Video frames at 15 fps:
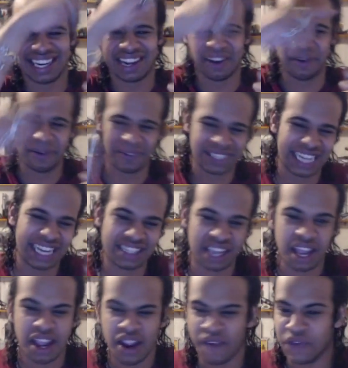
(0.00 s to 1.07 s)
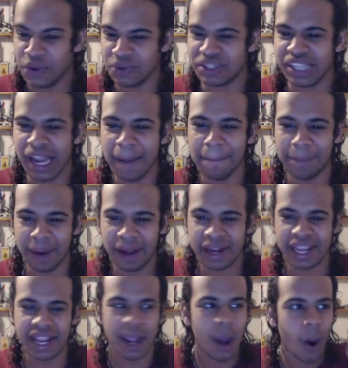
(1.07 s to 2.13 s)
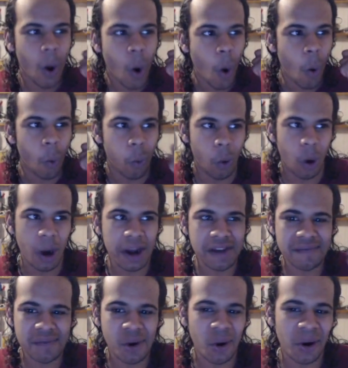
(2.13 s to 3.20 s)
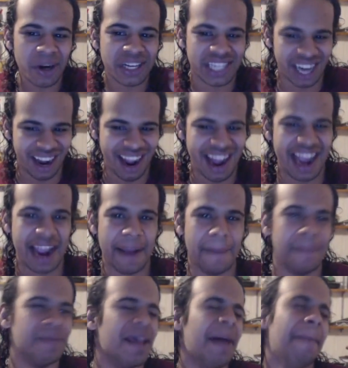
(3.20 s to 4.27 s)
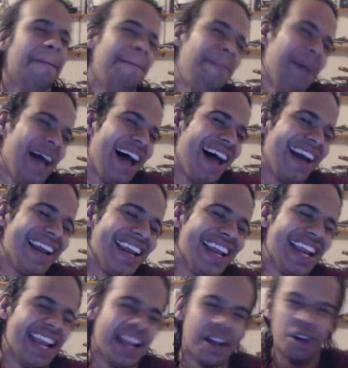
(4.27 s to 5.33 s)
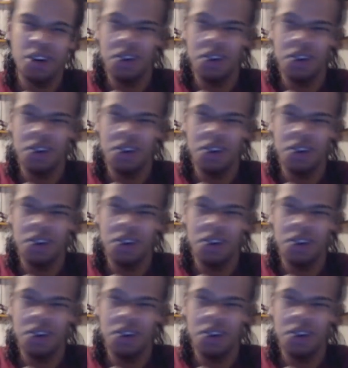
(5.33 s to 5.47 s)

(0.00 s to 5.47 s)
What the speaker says: go over his head. He's like, if you say buddy one more time, buddy,